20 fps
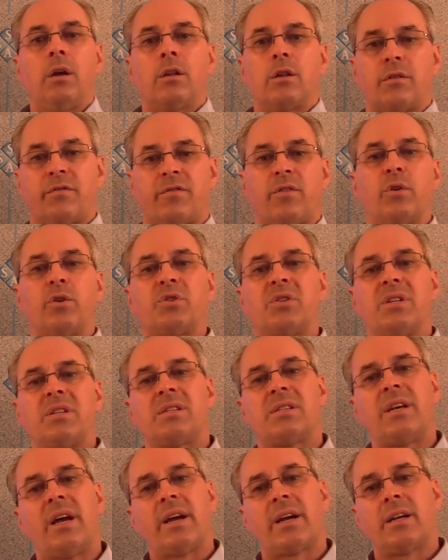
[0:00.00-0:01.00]
The first and
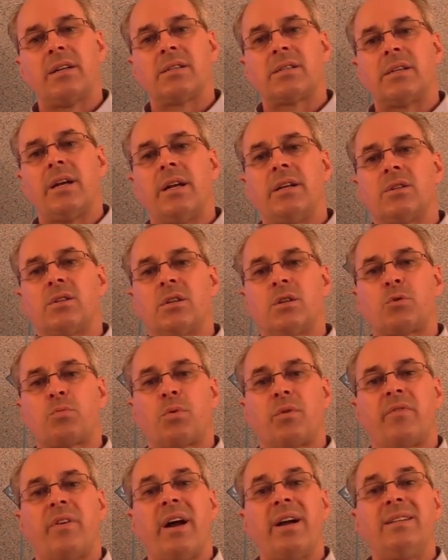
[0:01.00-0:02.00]
second sentences
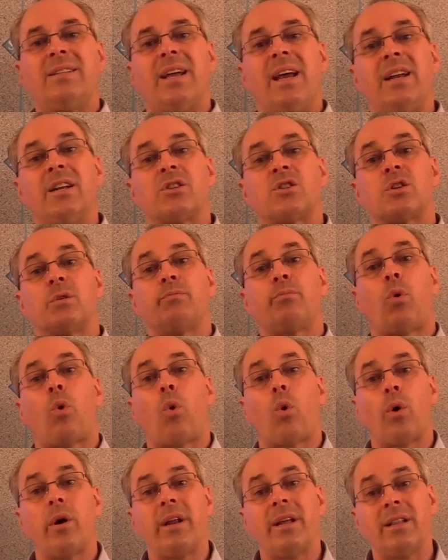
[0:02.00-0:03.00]
provide data
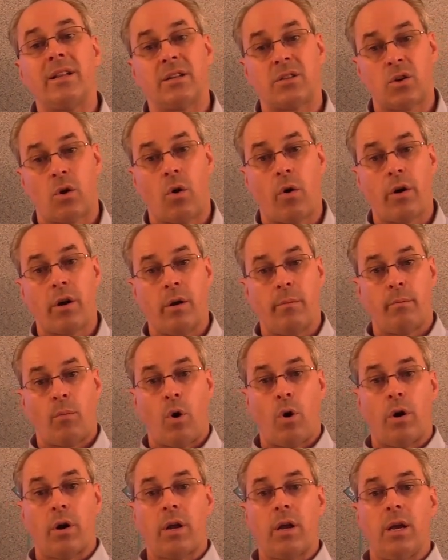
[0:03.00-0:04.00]
supporting the target
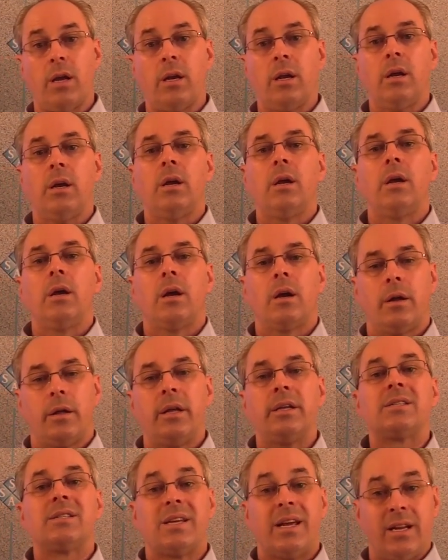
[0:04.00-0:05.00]
market,
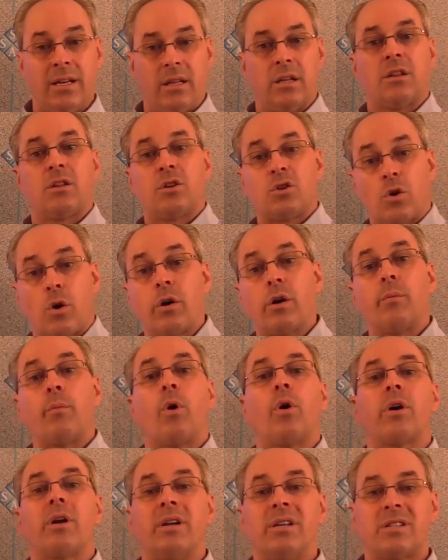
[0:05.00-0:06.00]
saying that the target
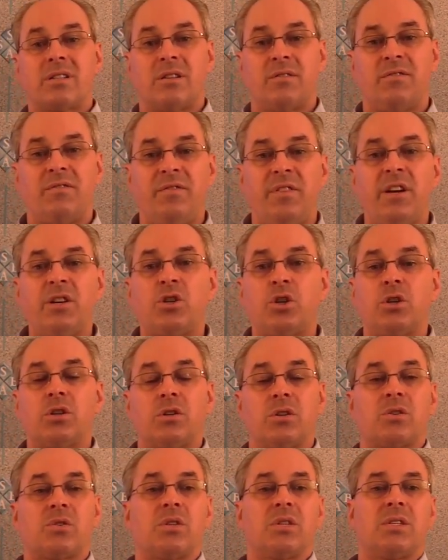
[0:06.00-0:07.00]
market is sufficient
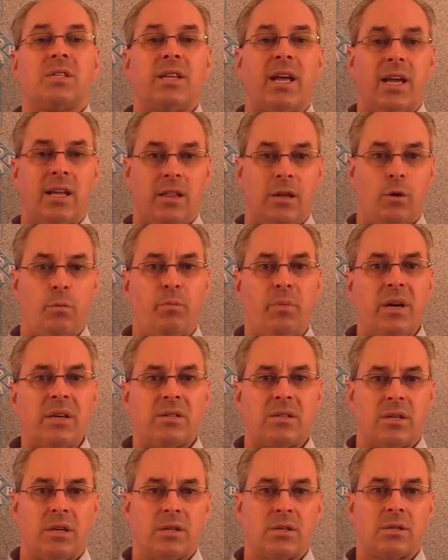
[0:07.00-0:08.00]
to sustain their
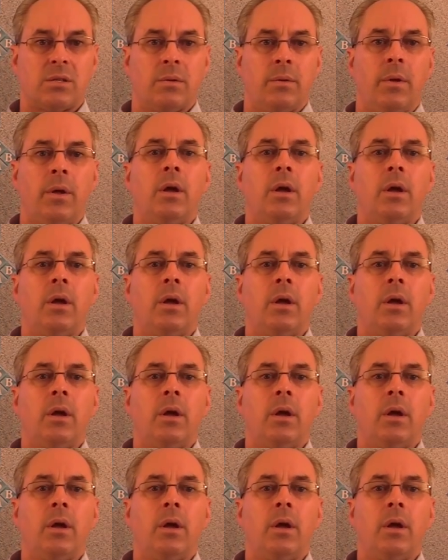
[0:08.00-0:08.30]
business.